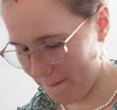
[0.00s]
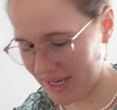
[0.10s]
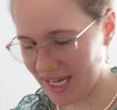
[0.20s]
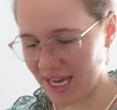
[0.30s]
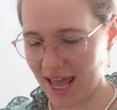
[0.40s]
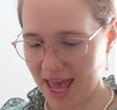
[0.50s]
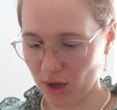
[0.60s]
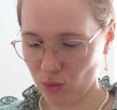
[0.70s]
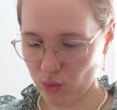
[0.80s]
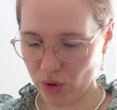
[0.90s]
beat an
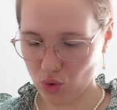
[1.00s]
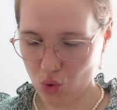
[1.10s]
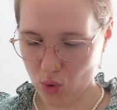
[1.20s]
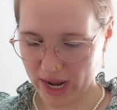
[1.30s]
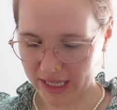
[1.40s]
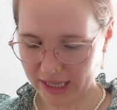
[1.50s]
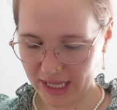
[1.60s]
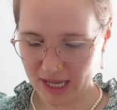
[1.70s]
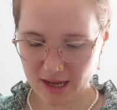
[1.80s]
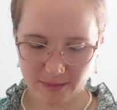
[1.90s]
egg real
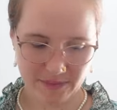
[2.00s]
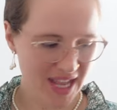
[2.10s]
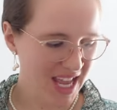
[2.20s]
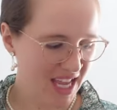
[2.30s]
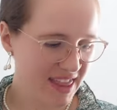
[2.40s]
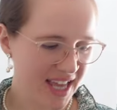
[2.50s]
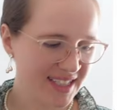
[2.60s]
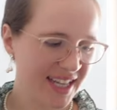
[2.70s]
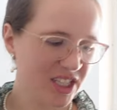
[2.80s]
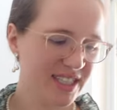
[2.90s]
quickly.
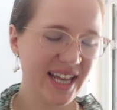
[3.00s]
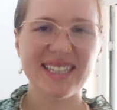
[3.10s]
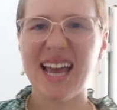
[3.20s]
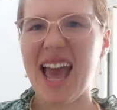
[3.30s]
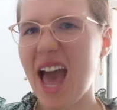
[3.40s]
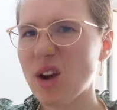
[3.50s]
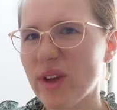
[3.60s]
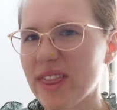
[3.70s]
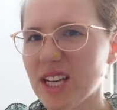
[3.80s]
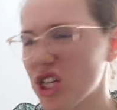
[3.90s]
This I just like to add
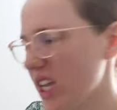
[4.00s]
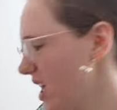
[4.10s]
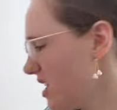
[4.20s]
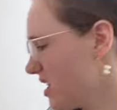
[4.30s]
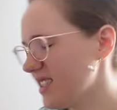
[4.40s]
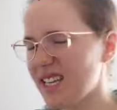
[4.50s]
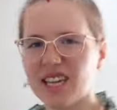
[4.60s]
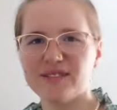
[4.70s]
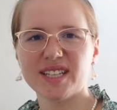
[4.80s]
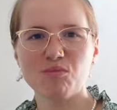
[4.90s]
with the chicken because it
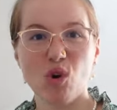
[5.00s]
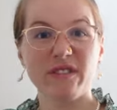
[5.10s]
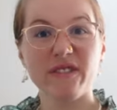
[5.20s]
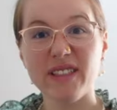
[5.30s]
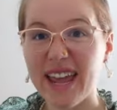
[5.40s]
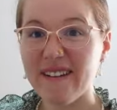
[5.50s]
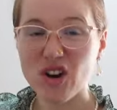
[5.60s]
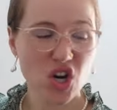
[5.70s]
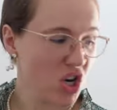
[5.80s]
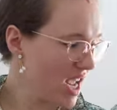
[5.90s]
gives it more
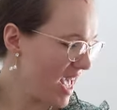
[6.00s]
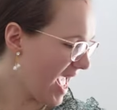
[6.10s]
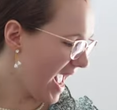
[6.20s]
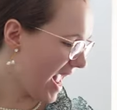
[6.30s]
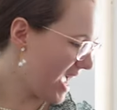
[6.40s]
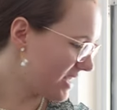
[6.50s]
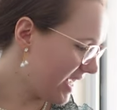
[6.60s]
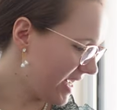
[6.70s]
flavor, and